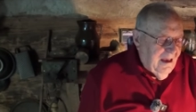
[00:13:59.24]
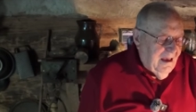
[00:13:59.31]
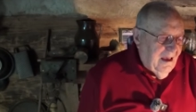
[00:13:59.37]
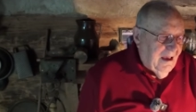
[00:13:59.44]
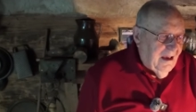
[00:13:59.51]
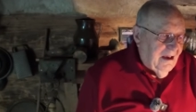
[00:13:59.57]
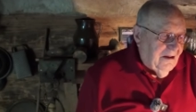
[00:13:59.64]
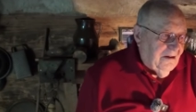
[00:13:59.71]

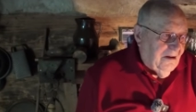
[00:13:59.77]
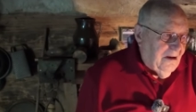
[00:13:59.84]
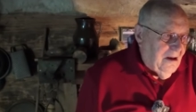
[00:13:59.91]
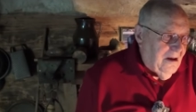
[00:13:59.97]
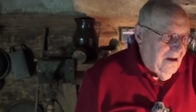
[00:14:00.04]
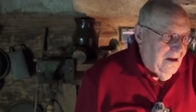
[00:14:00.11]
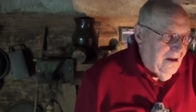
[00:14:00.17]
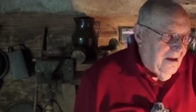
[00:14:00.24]
and
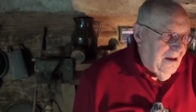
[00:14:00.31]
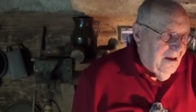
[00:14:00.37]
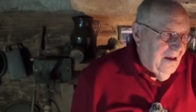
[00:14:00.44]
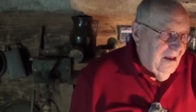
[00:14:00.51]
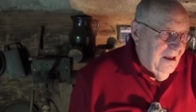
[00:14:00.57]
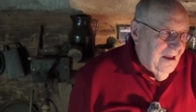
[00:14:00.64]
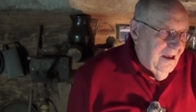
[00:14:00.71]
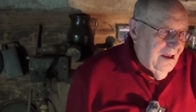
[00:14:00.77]

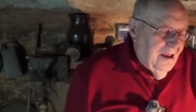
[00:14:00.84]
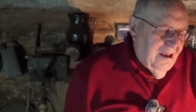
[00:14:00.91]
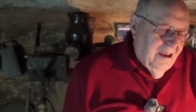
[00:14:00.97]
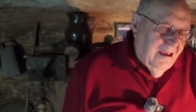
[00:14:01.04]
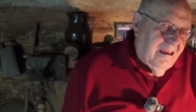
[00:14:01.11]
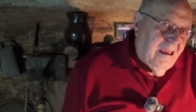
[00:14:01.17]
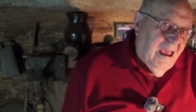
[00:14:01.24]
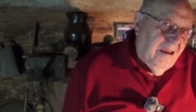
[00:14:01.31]
he
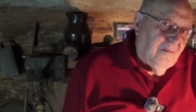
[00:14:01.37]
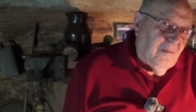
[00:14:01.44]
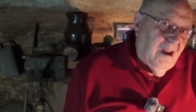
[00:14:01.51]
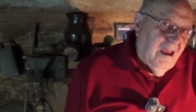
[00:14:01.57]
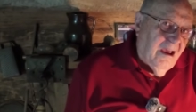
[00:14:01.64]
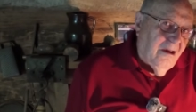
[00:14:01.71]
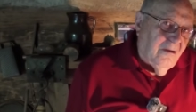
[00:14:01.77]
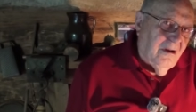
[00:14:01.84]
came
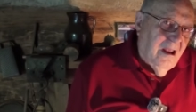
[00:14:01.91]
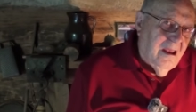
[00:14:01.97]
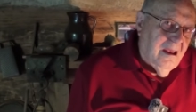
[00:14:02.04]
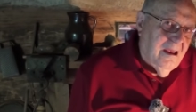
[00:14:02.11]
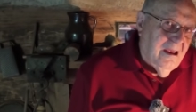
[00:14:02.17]
down